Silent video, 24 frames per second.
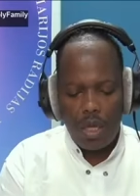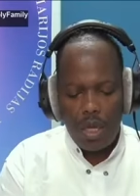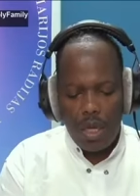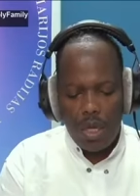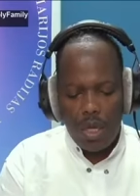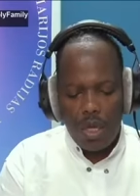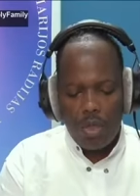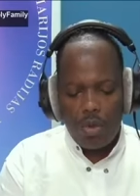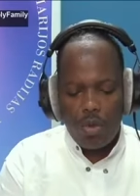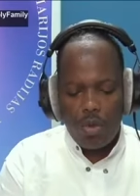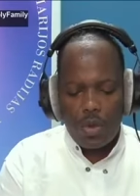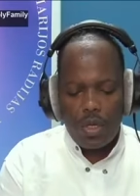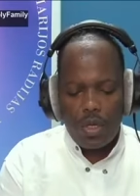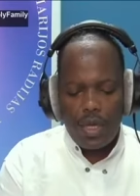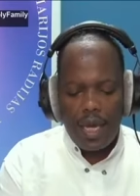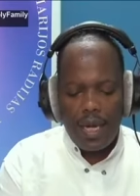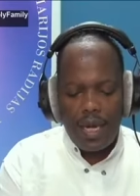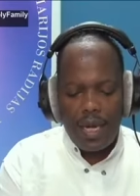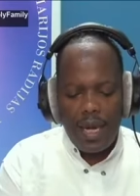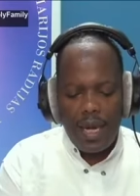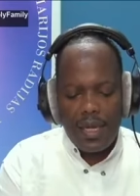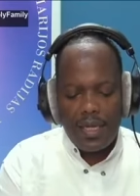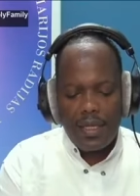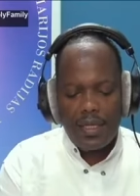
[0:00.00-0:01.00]
you
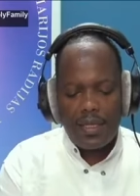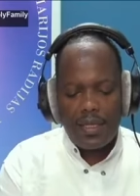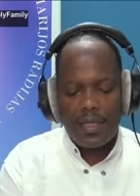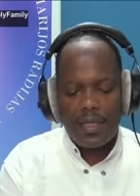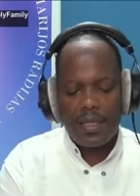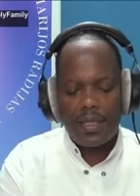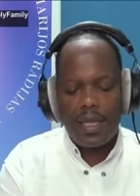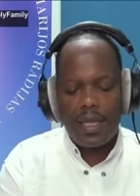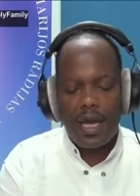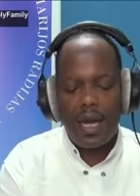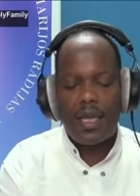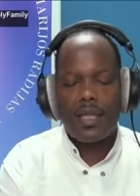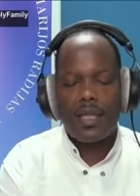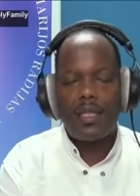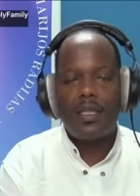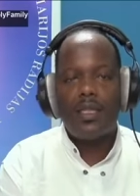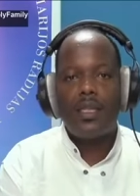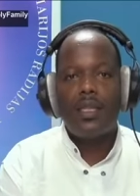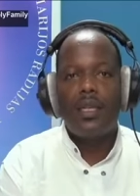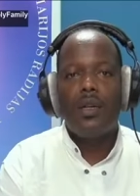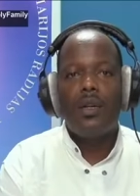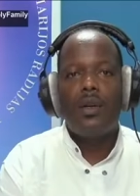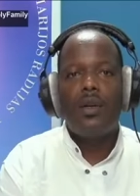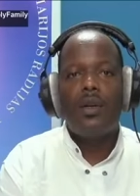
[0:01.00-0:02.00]
realize that
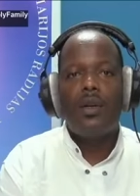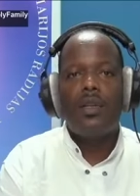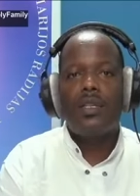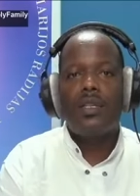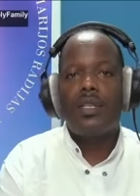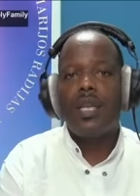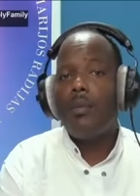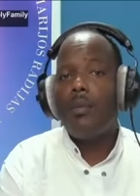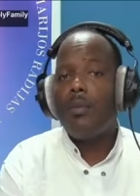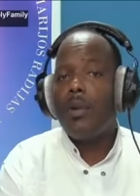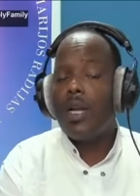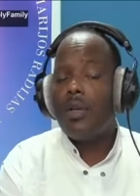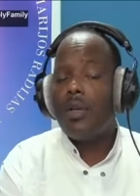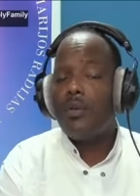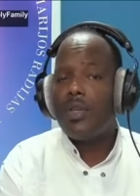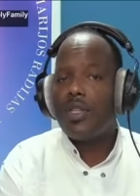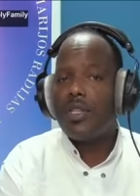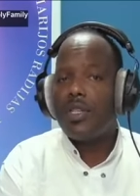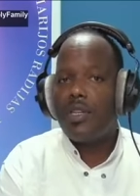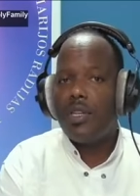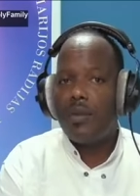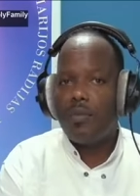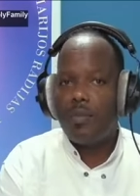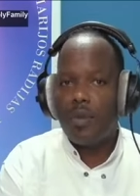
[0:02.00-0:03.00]
someone who
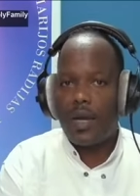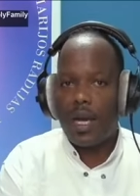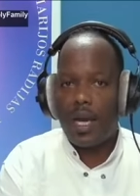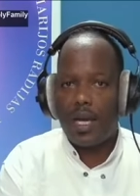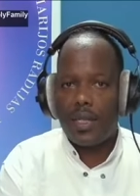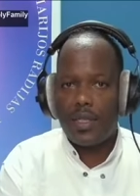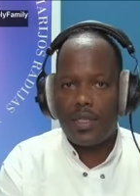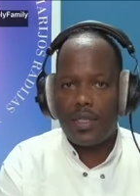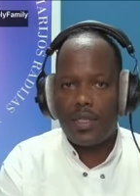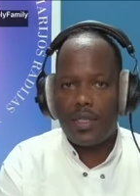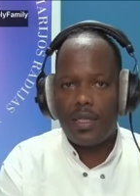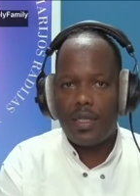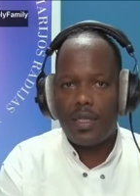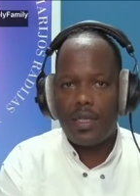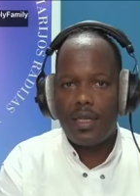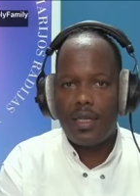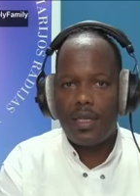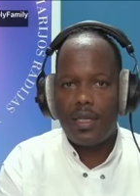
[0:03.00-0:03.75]
is depressed